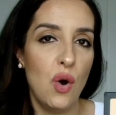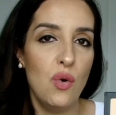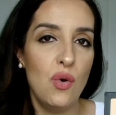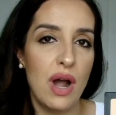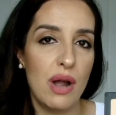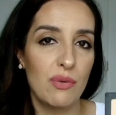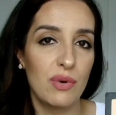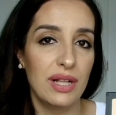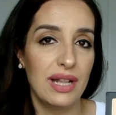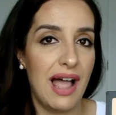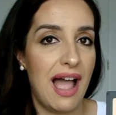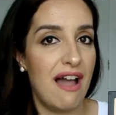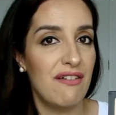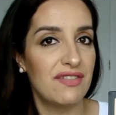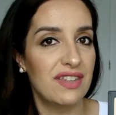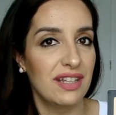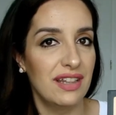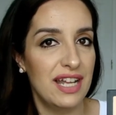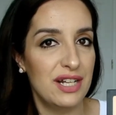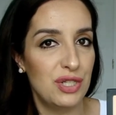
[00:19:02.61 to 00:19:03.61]
I will have
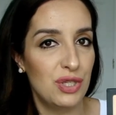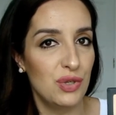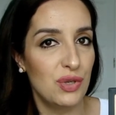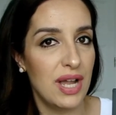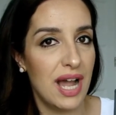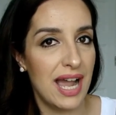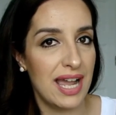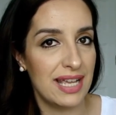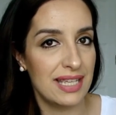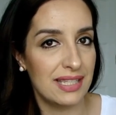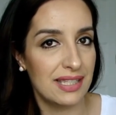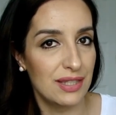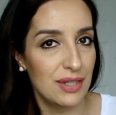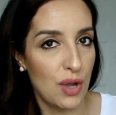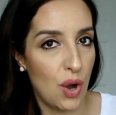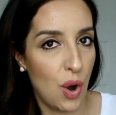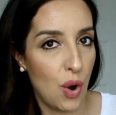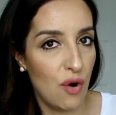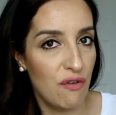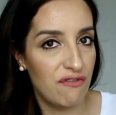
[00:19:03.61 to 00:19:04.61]
to let you guys
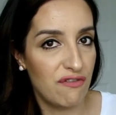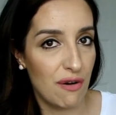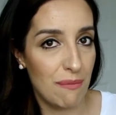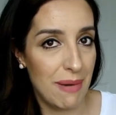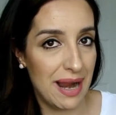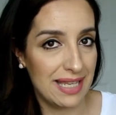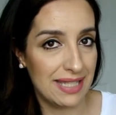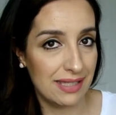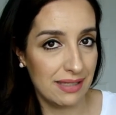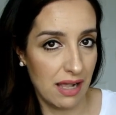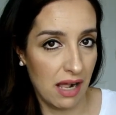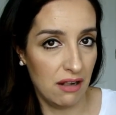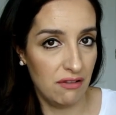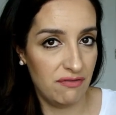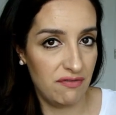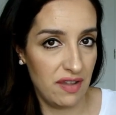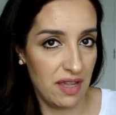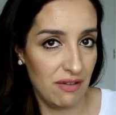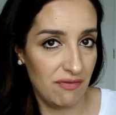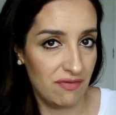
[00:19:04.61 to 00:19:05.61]
know for
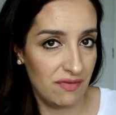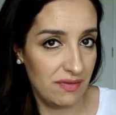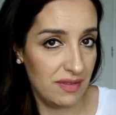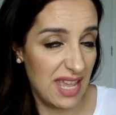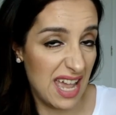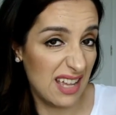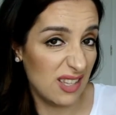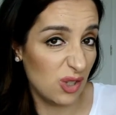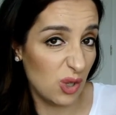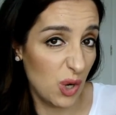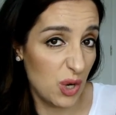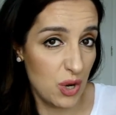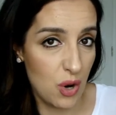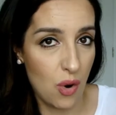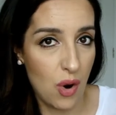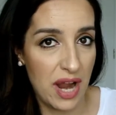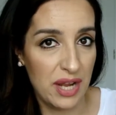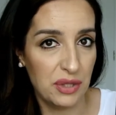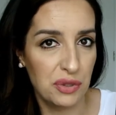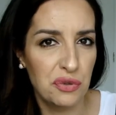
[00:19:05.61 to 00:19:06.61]
myself if yes or no
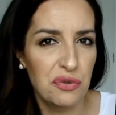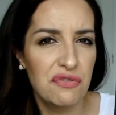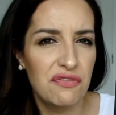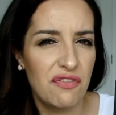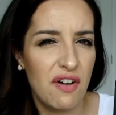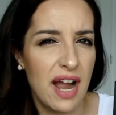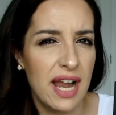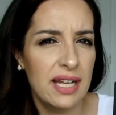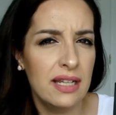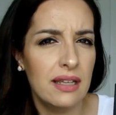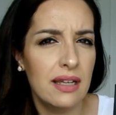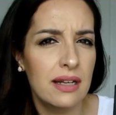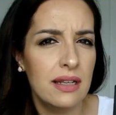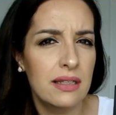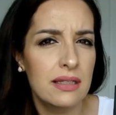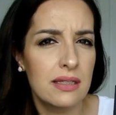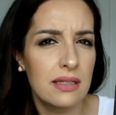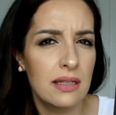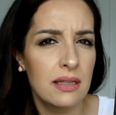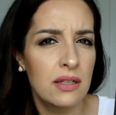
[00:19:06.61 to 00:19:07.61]
I do find that
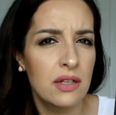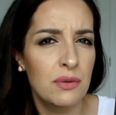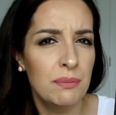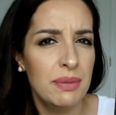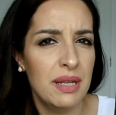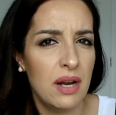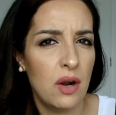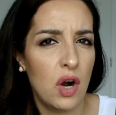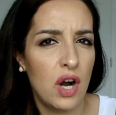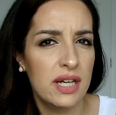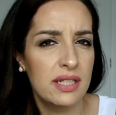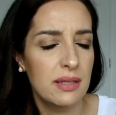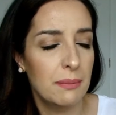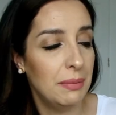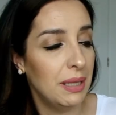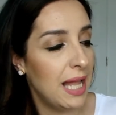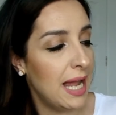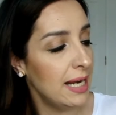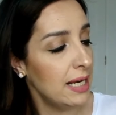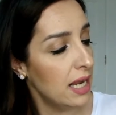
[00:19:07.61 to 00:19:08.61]
it's a little bit hard to
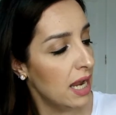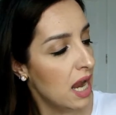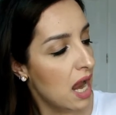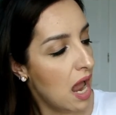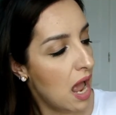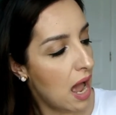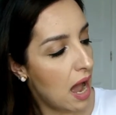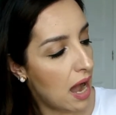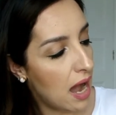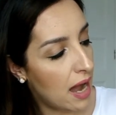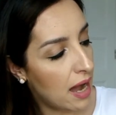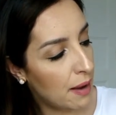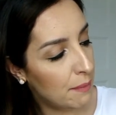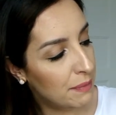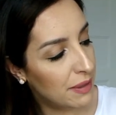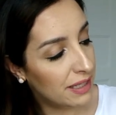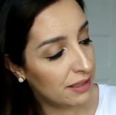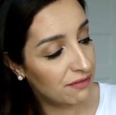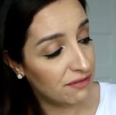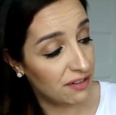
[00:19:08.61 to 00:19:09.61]
blend.
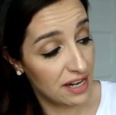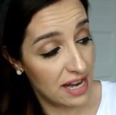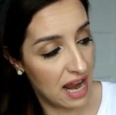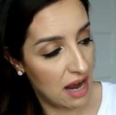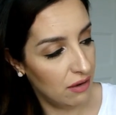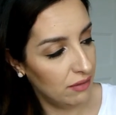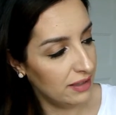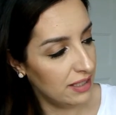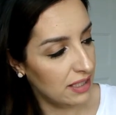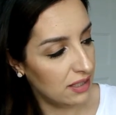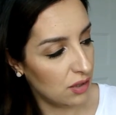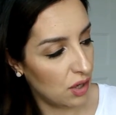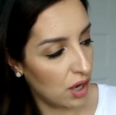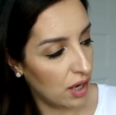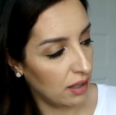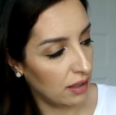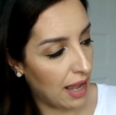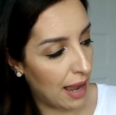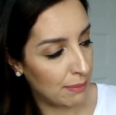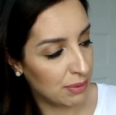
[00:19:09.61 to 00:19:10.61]
But for now, these are
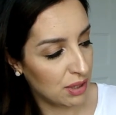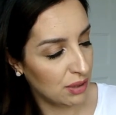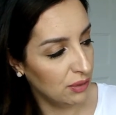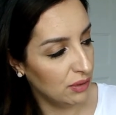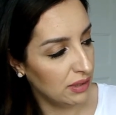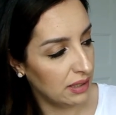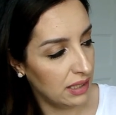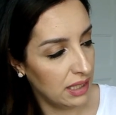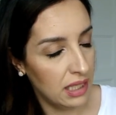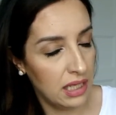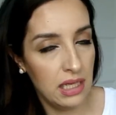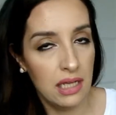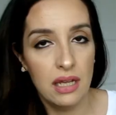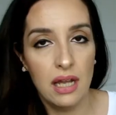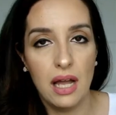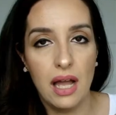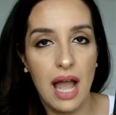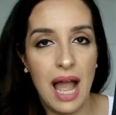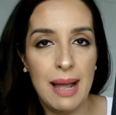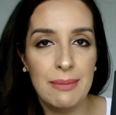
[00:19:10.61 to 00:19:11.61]
absolutely
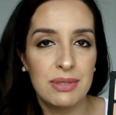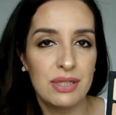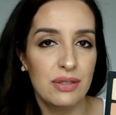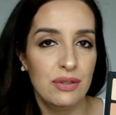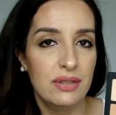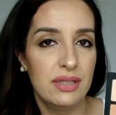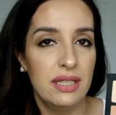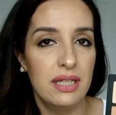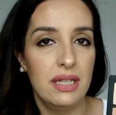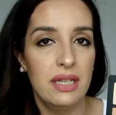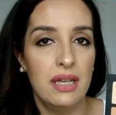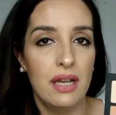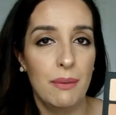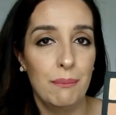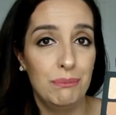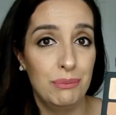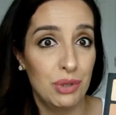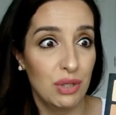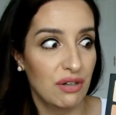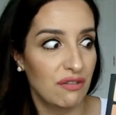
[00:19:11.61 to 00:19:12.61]

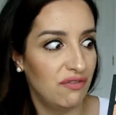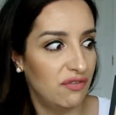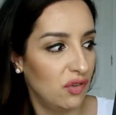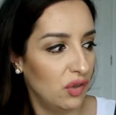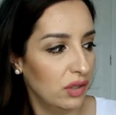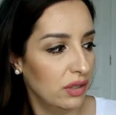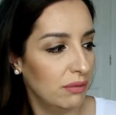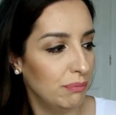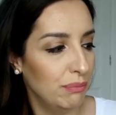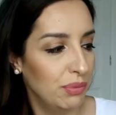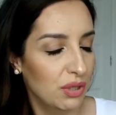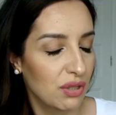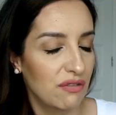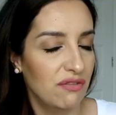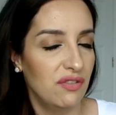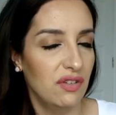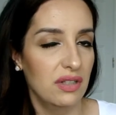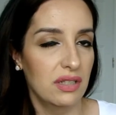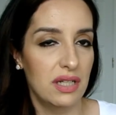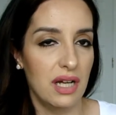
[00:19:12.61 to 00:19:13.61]
beautiful,
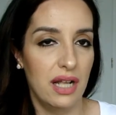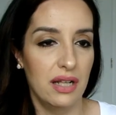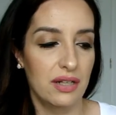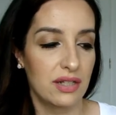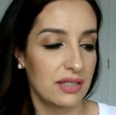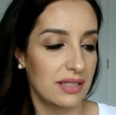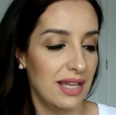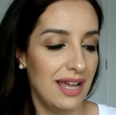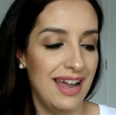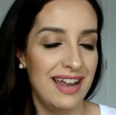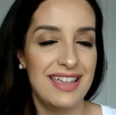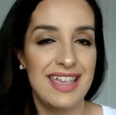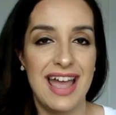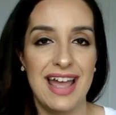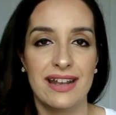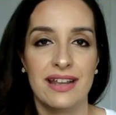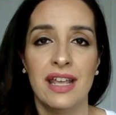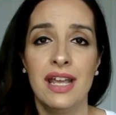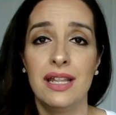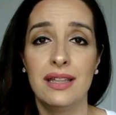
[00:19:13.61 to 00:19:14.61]
beautiful colors.
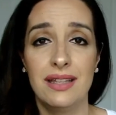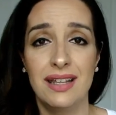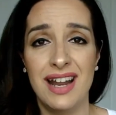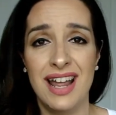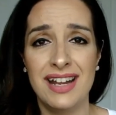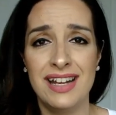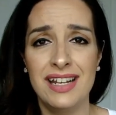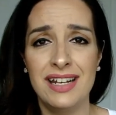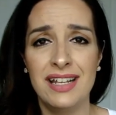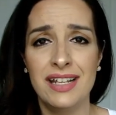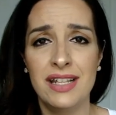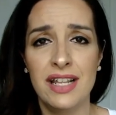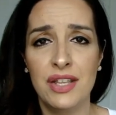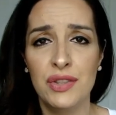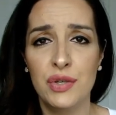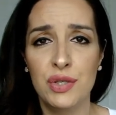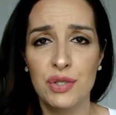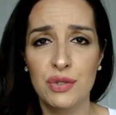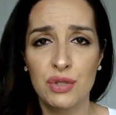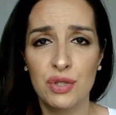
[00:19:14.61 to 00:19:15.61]
Again, did I need
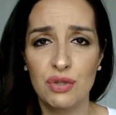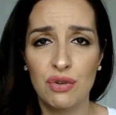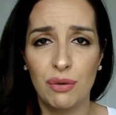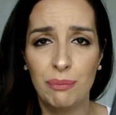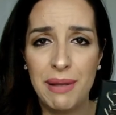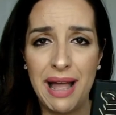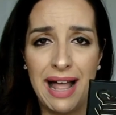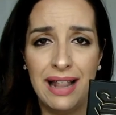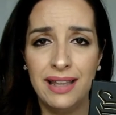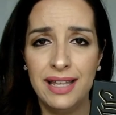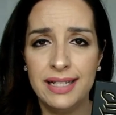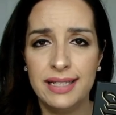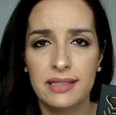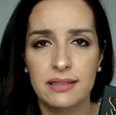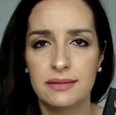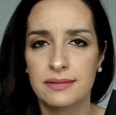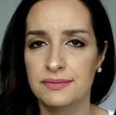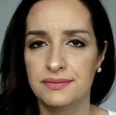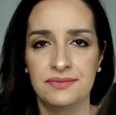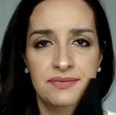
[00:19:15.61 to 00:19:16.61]
another neutral palette?
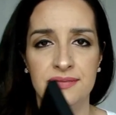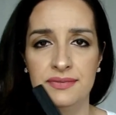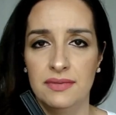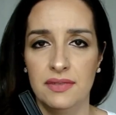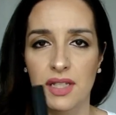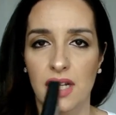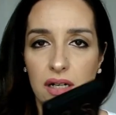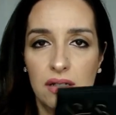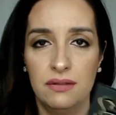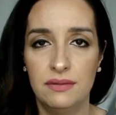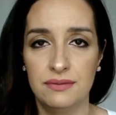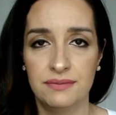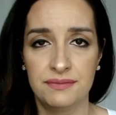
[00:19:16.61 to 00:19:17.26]
No.